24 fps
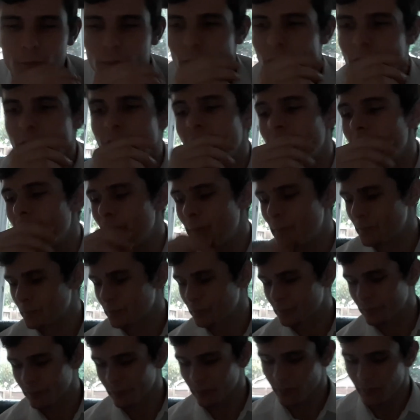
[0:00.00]
Yeah.
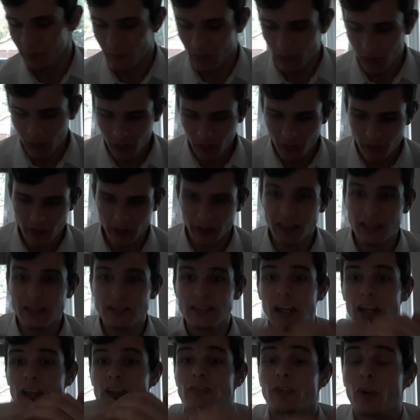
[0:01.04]
So I need to
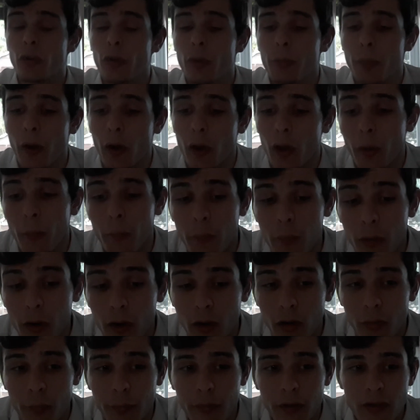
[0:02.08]
start growing up a lot
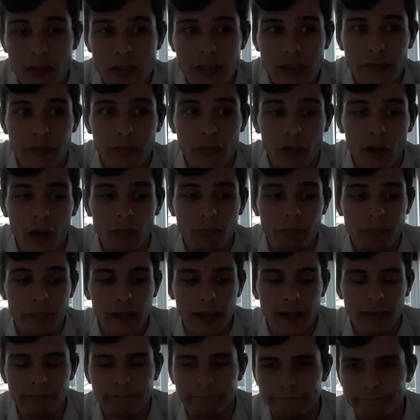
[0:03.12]
more, because if not,
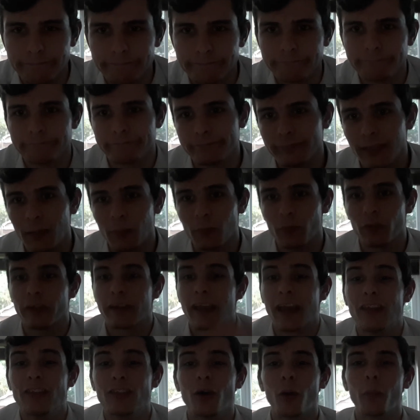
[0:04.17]
then I'm going
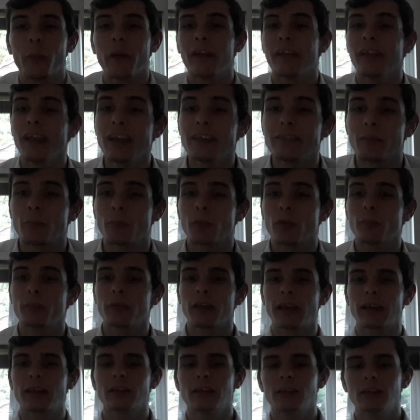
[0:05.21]
to get nowhere in life. I'm going to
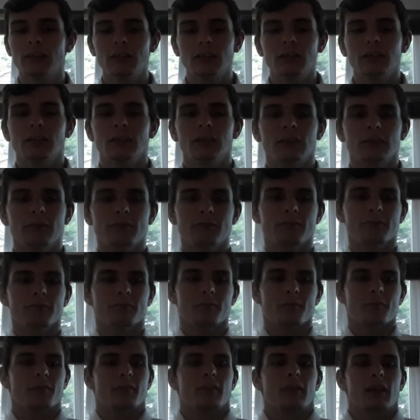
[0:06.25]
be like,
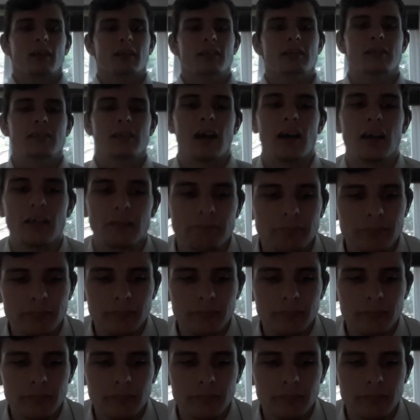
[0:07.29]
some